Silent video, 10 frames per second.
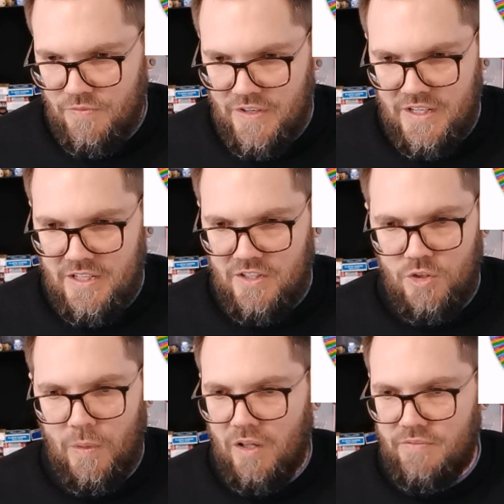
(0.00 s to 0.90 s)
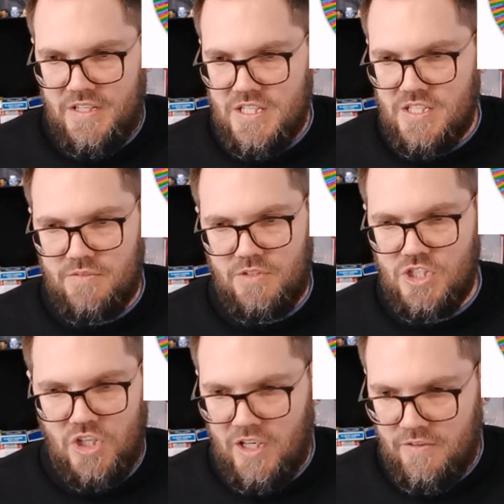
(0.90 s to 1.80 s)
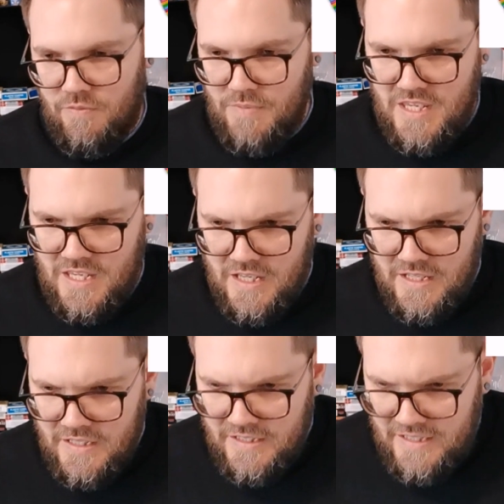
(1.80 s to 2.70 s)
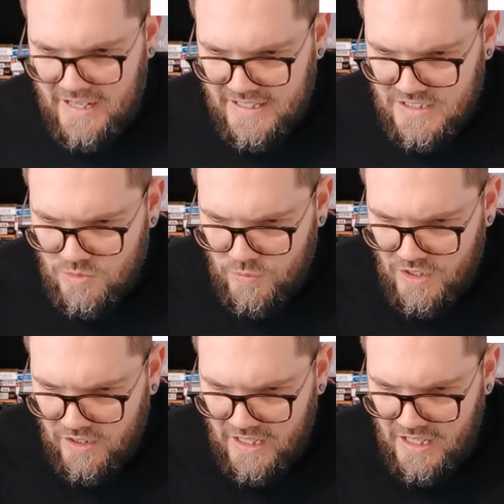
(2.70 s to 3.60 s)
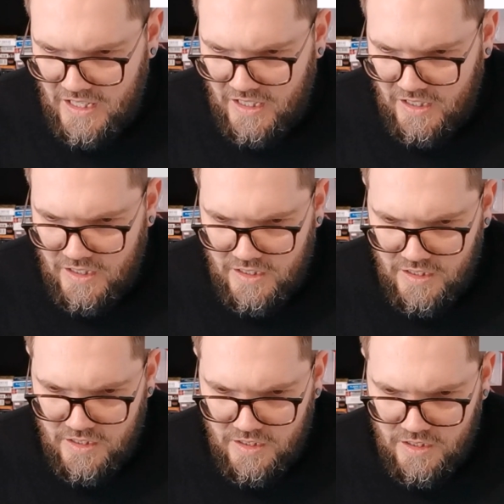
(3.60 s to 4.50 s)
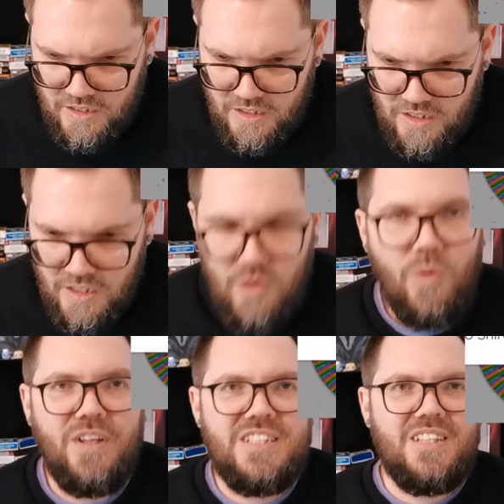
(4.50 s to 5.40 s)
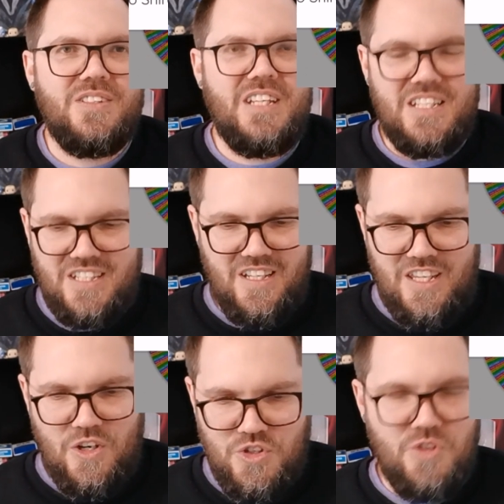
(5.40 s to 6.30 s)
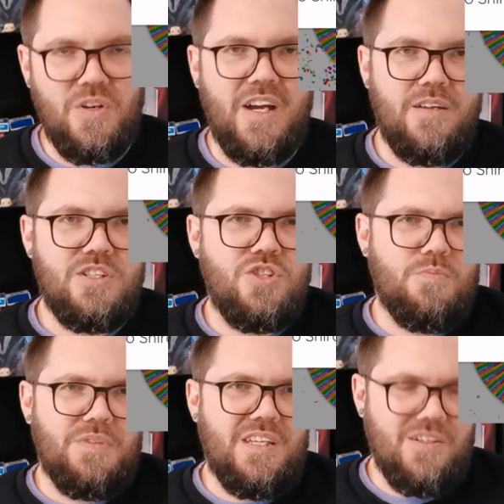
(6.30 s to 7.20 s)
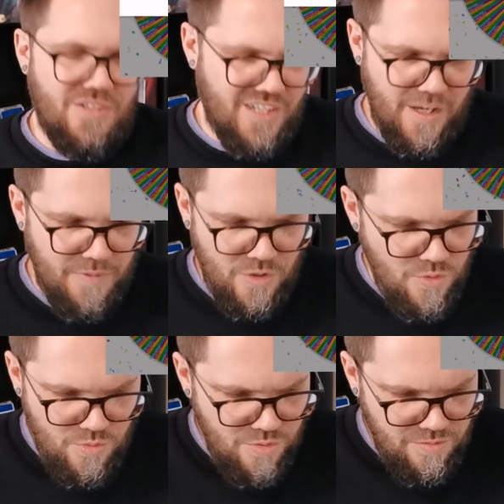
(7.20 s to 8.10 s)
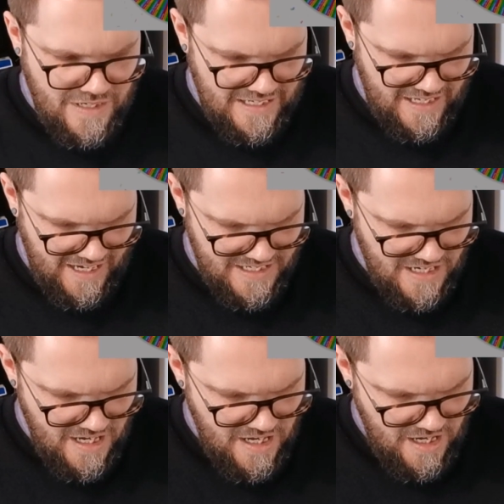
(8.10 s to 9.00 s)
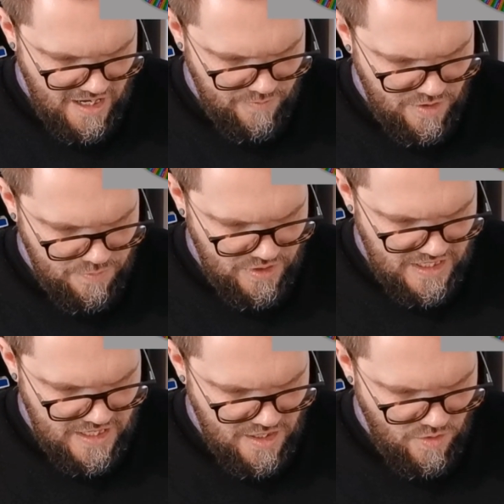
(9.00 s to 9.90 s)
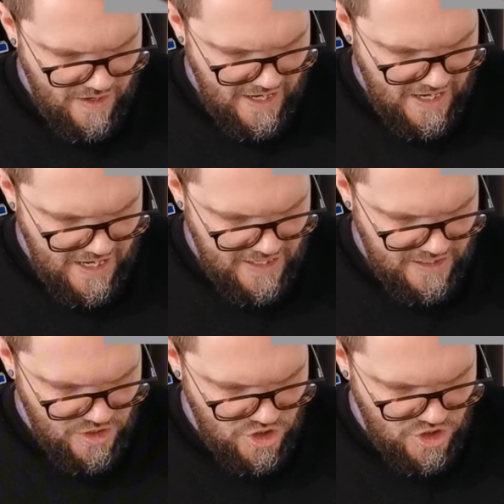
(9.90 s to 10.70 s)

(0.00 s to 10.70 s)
Finn 12 is solid for me. Next, we are getting, well, it still says Io Shirai. It should be Io Sky, but who really cares? I'm going to put Io at a